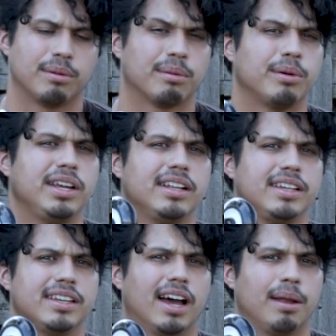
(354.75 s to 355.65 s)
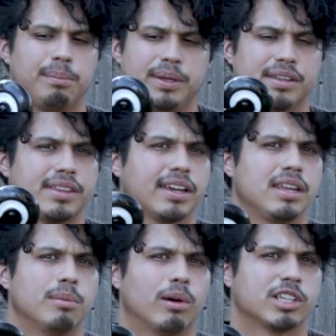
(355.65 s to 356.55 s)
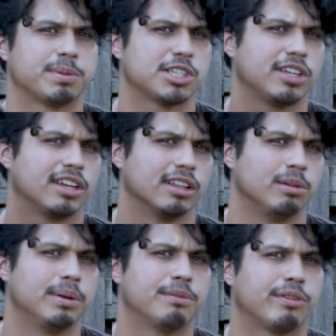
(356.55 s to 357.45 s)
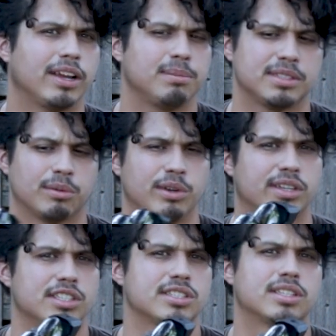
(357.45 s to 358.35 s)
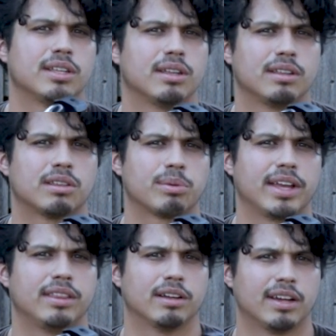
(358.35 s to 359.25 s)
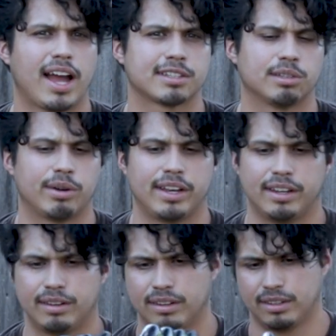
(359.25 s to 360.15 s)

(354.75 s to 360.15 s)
really not be a thing anymore, especially on aluminum frames where you can just thread the axle right in.